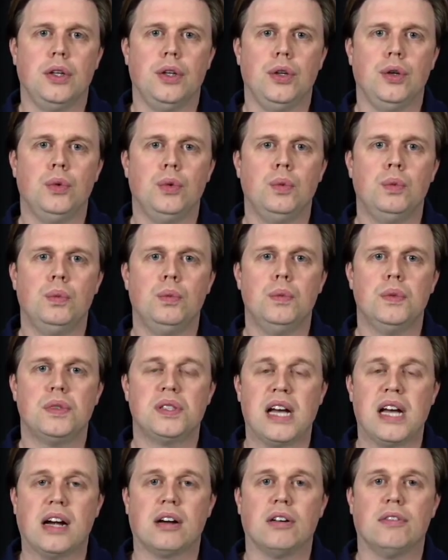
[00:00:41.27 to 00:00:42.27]
you
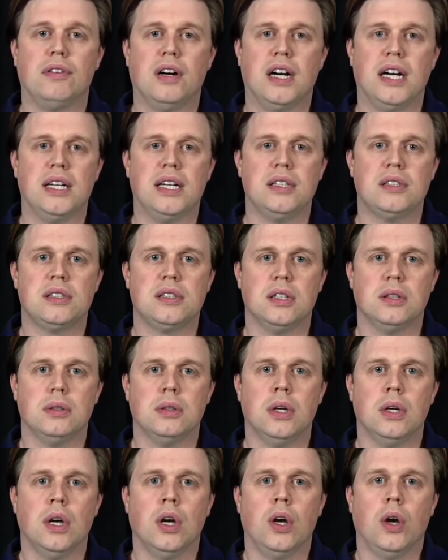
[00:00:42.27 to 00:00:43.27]
sacrificed
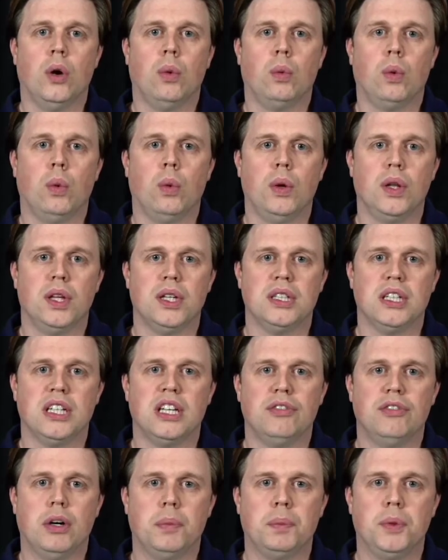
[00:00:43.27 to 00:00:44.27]
and were willing to
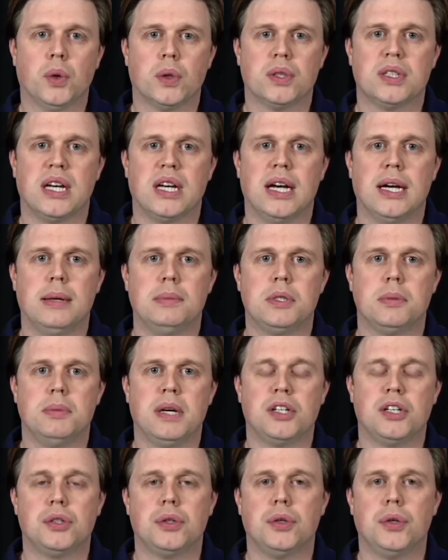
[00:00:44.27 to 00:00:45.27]
give up your time to
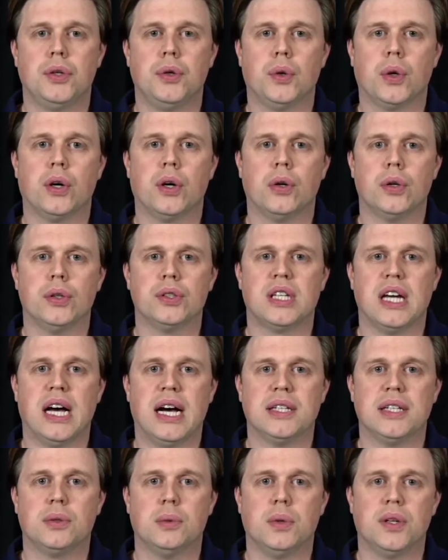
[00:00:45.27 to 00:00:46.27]
make sure your girls
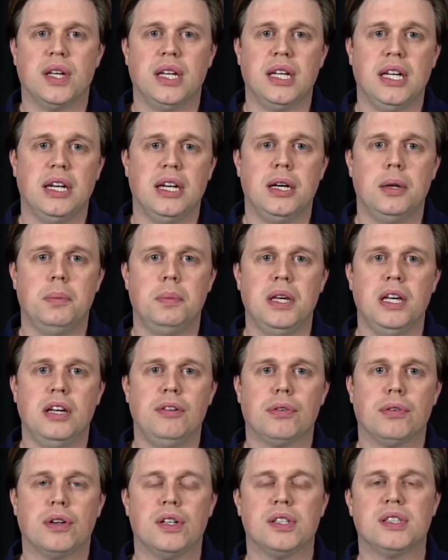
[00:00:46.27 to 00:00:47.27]
got to where they needed to be
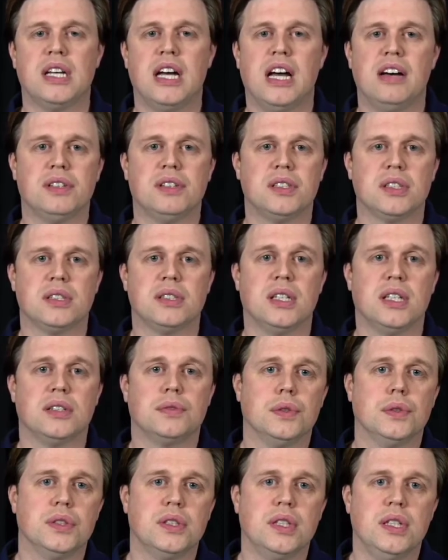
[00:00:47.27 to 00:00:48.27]
for us to have a
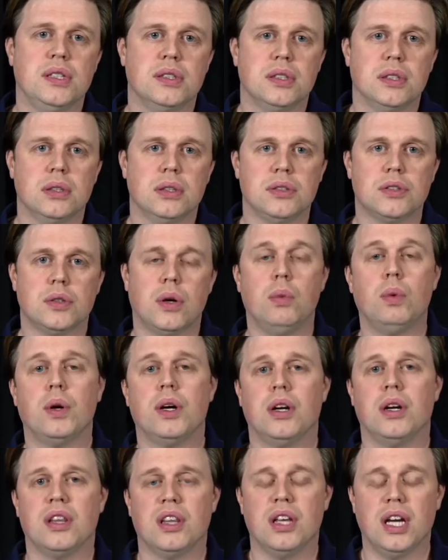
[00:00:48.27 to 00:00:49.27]
successful season. So I
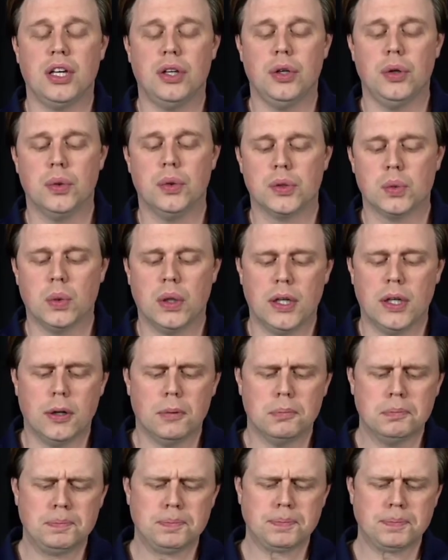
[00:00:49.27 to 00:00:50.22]
wanted to thank you as well.